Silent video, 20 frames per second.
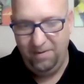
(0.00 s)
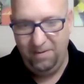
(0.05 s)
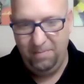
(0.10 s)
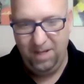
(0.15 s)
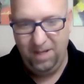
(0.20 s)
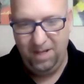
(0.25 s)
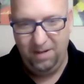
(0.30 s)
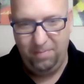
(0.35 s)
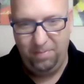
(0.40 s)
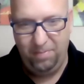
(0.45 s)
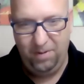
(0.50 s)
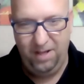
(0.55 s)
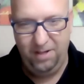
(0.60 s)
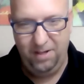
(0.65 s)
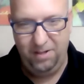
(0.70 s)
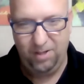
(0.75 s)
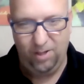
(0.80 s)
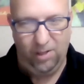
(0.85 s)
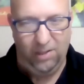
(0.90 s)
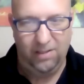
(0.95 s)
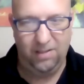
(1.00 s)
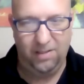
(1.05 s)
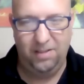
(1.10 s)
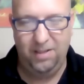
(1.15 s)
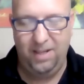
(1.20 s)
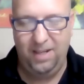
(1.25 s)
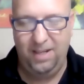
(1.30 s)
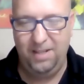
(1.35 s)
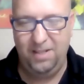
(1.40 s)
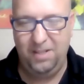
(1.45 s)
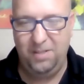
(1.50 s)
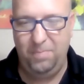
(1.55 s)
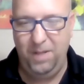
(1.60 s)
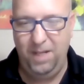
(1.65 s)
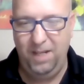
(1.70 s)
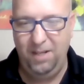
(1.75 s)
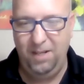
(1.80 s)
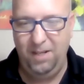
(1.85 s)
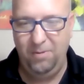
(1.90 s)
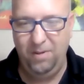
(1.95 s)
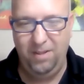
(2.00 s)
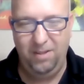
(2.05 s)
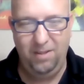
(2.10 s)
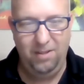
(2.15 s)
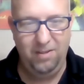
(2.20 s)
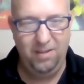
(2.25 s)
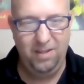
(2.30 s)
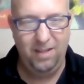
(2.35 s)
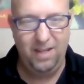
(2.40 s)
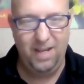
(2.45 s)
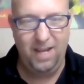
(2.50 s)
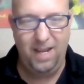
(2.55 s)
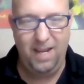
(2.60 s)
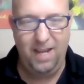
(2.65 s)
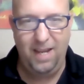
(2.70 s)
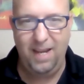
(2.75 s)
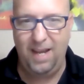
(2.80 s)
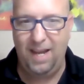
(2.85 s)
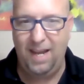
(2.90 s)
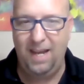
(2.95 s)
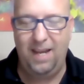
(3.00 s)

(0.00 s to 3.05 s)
been a pleasure speaking with you today. I